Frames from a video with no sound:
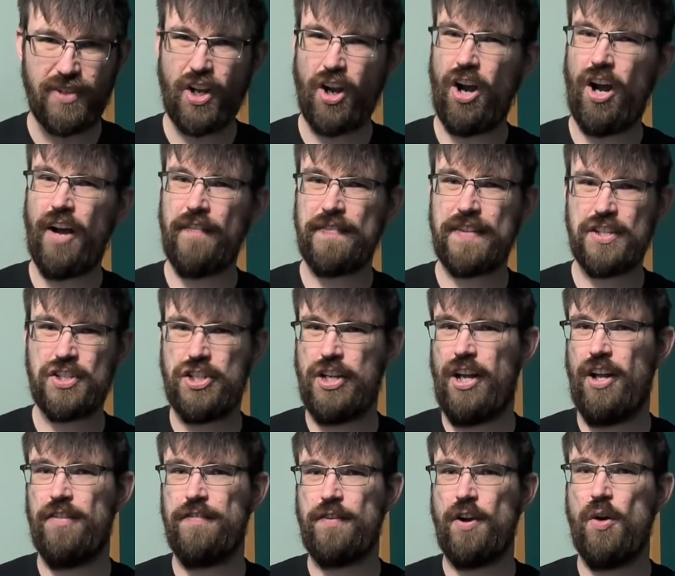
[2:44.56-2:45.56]

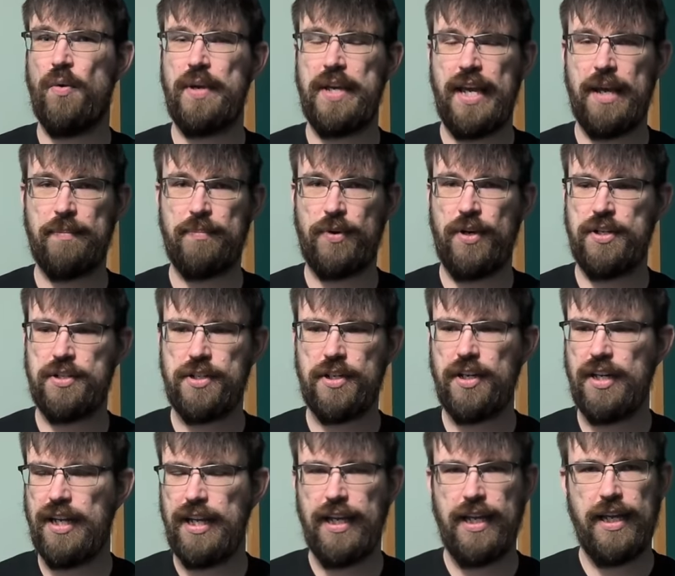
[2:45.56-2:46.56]
off-the-shelf OEM
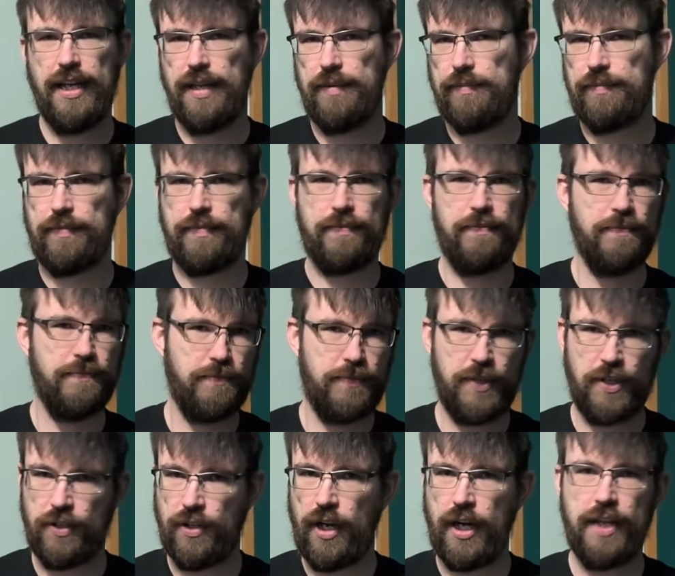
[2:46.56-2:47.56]
printer.
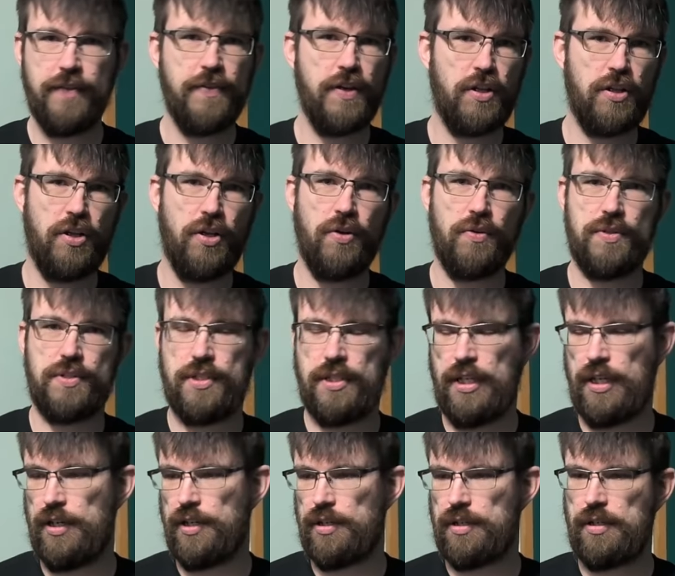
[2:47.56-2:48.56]
They're not even close.
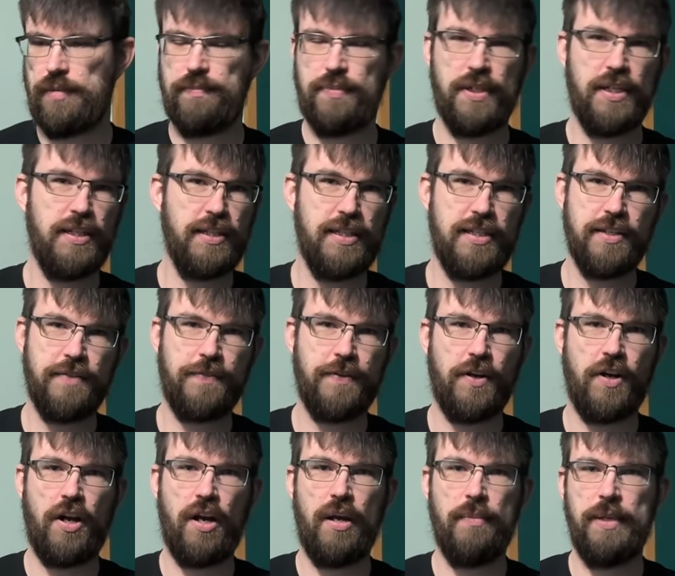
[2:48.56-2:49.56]
They're completely
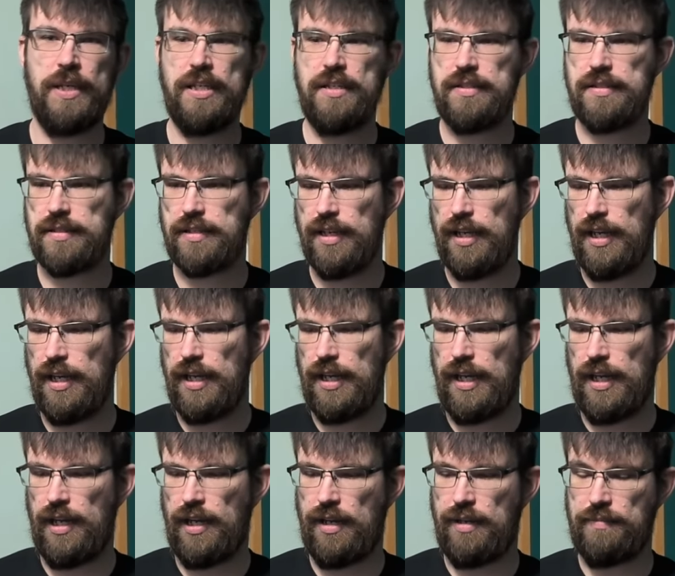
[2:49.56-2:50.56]
different hobbies.
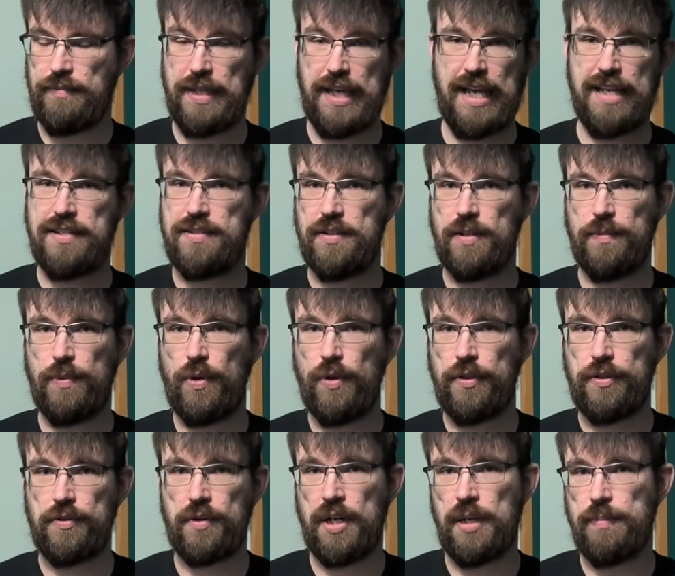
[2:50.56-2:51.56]
Yes, they're
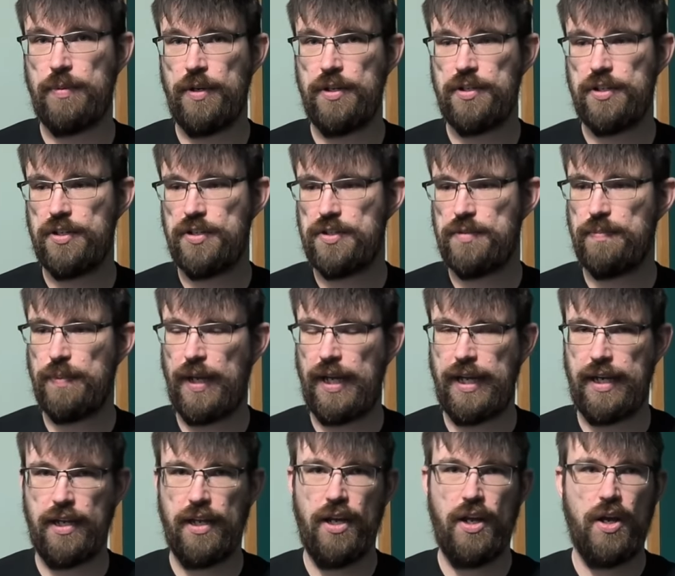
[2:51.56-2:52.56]
both 3D printers,
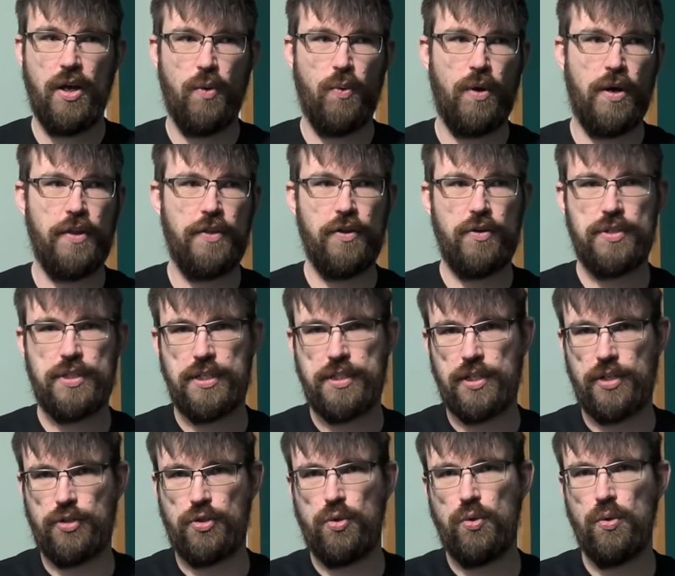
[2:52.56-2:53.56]
but one of those is
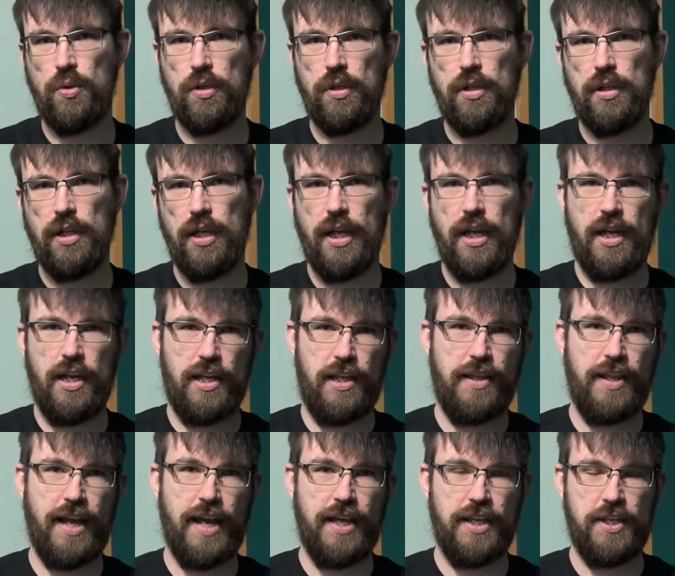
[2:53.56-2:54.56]
a tool
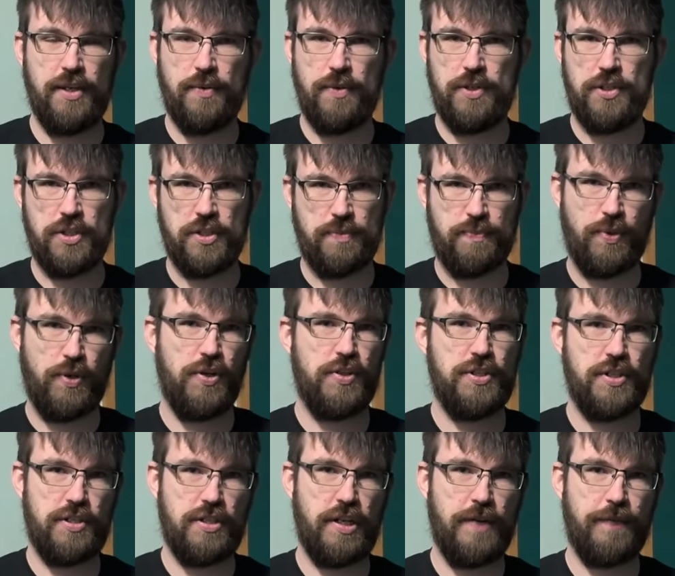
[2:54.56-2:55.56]
that you would just
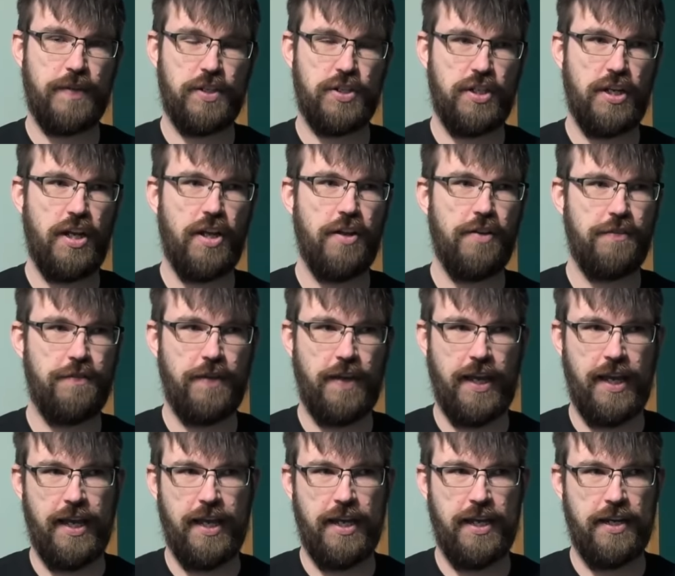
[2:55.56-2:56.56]
purchase off the shelf
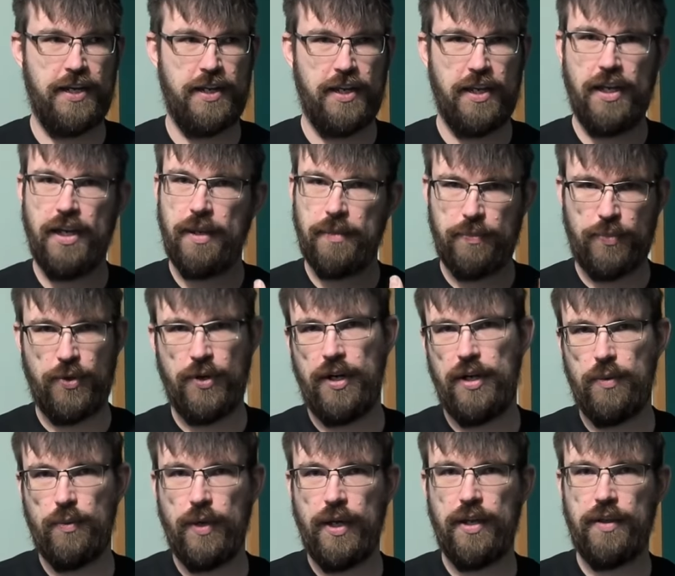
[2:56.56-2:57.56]
and
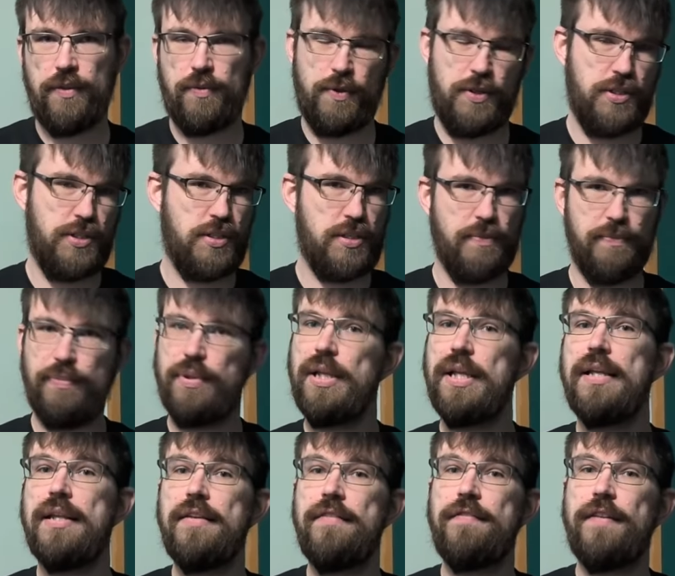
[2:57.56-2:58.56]
print with, which is
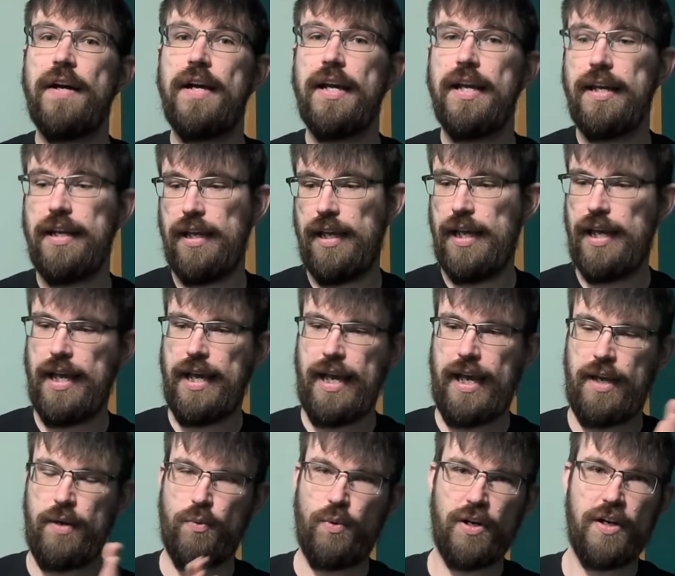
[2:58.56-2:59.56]
completely fine.
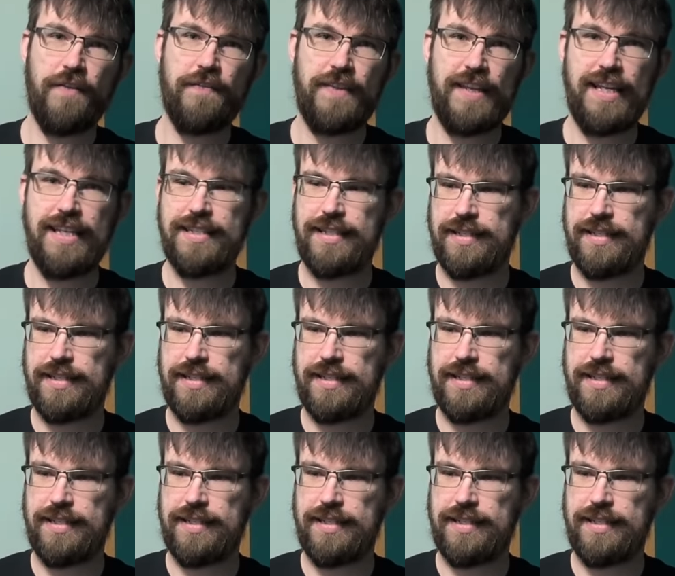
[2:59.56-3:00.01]
And one of these